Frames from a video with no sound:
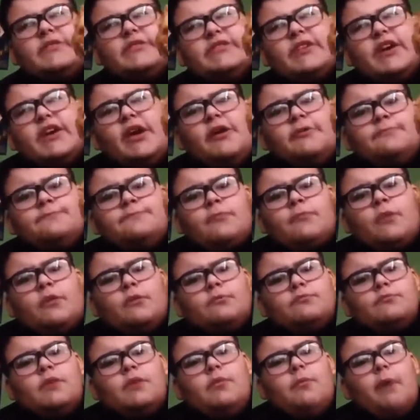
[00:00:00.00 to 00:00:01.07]
say
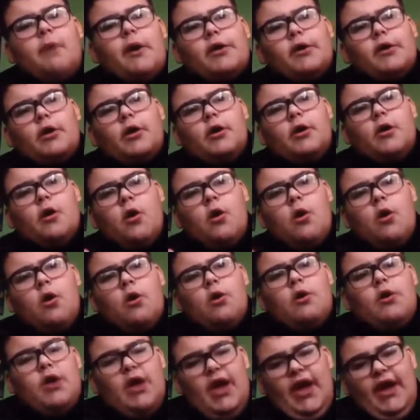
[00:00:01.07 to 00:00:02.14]
maybe about a
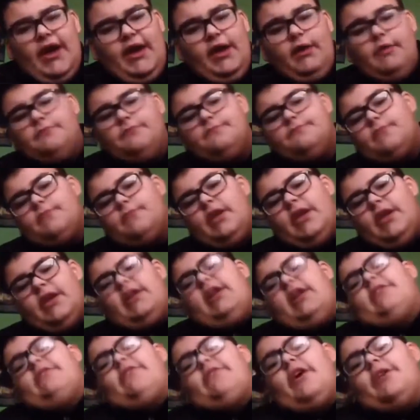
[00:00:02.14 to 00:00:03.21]
8
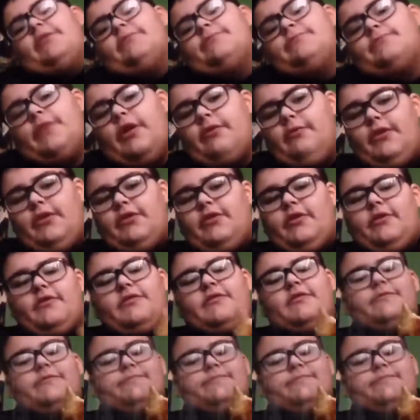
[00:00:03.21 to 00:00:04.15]
out of 10. I rate this.